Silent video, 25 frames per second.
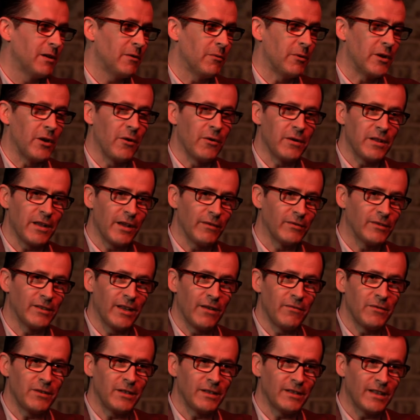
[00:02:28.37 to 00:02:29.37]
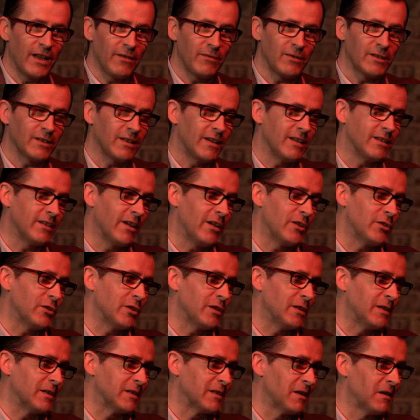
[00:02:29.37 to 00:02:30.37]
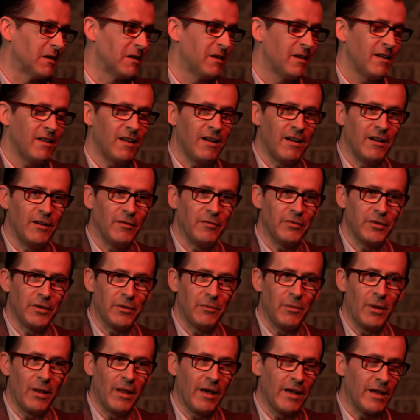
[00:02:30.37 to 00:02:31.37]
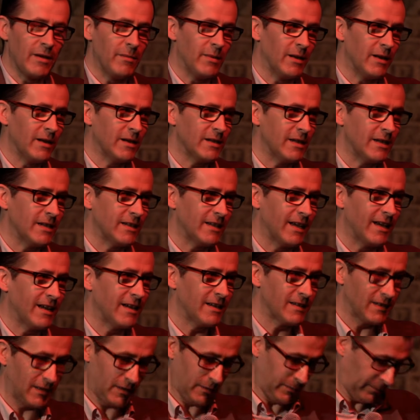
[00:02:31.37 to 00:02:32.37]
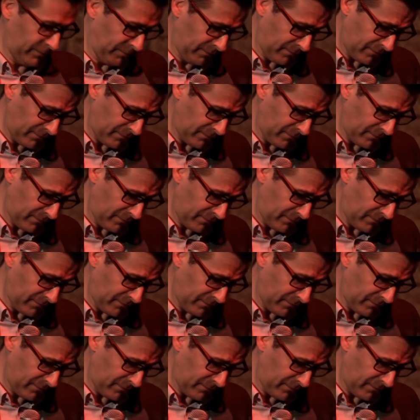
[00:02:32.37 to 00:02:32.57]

we only have 77 citations of the reliability test.